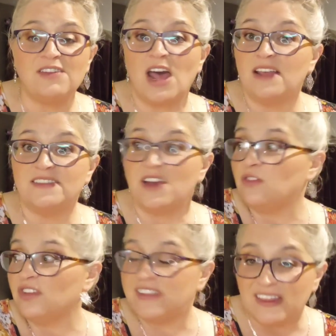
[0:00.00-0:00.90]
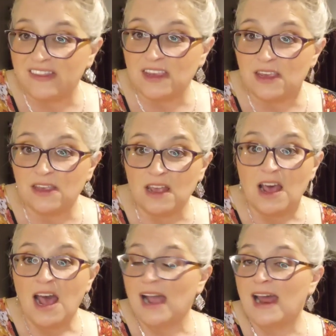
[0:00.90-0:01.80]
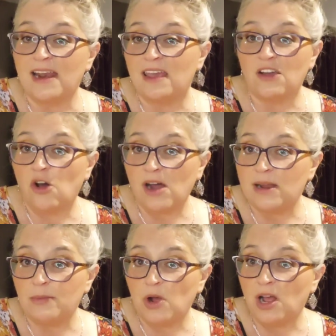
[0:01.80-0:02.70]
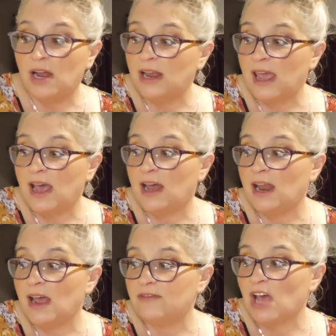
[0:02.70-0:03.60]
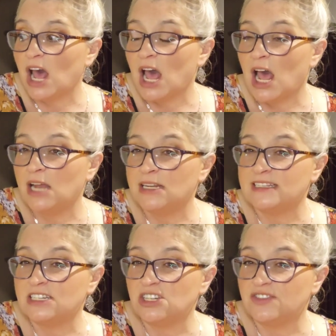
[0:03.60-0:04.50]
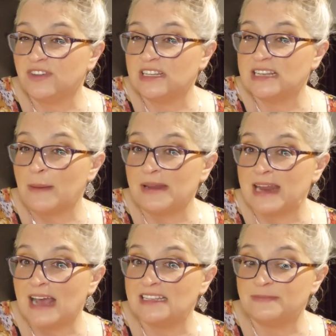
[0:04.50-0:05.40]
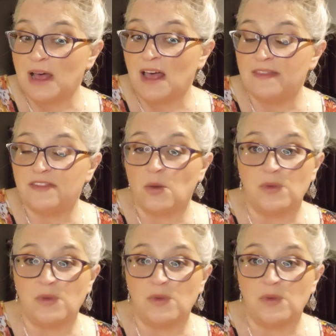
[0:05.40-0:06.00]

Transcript: I've got several Scentsy I got to get caught up on, and I've got a Stitch Fix coming next month.